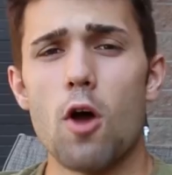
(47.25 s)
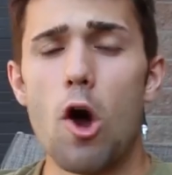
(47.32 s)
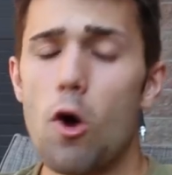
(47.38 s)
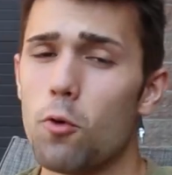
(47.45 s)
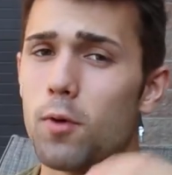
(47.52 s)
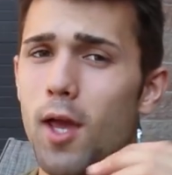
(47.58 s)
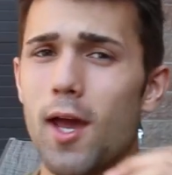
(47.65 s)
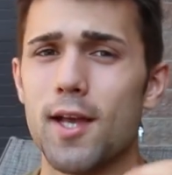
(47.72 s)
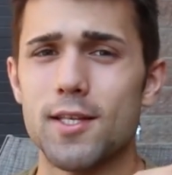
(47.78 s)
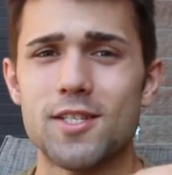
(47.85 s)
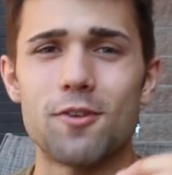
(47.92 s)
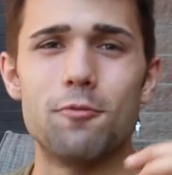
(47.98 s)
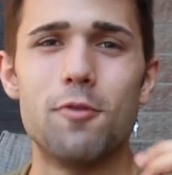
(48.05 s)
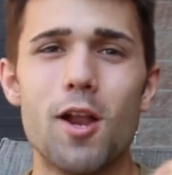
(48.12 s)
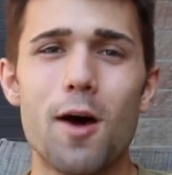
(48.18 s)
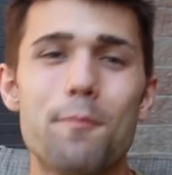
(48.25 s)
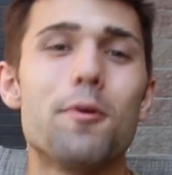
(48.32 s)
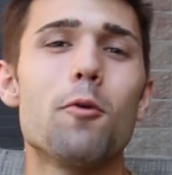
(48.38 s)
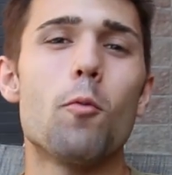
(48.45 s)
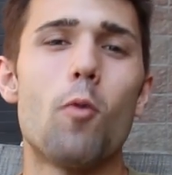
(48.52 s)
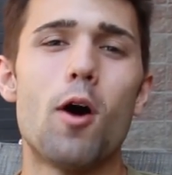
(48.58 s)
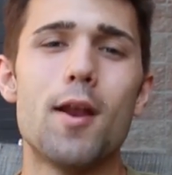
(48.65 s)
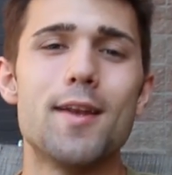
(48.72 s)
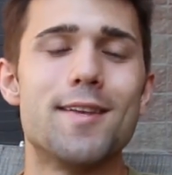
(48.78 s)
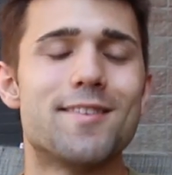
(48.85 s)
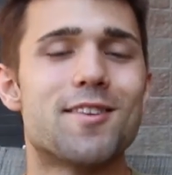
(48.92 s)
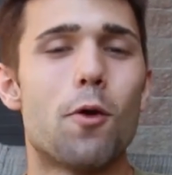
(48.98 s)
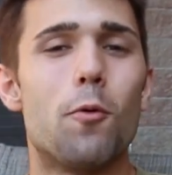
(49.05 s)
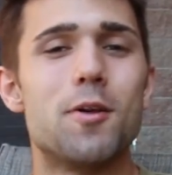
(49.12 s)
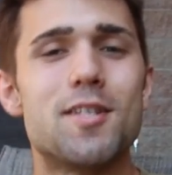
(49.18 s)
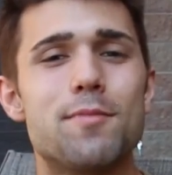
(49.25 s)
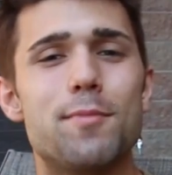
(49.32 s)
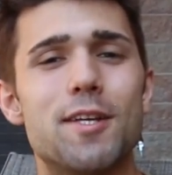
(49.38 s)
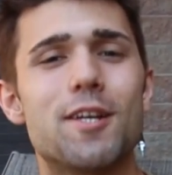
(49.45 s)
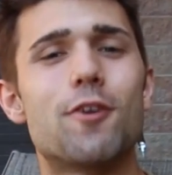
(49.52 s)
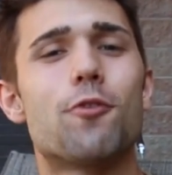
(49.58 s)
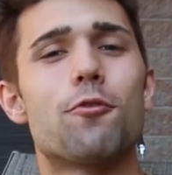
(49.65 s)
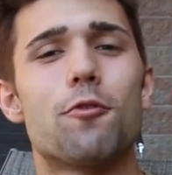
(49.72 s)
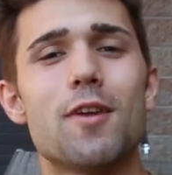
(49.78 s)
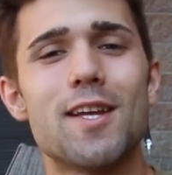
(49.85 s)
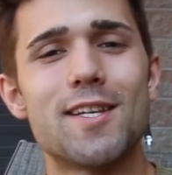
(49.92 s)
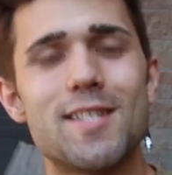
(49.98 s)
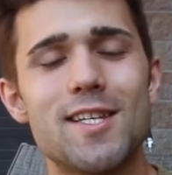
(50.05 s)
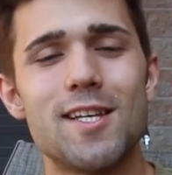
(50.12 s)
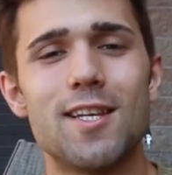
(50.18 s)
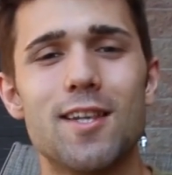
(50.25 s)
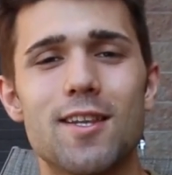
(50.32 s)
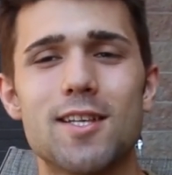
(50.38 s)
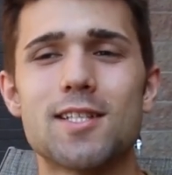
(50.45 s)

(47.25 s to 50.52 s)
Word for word: Okay, so number 1 is going to be creatine.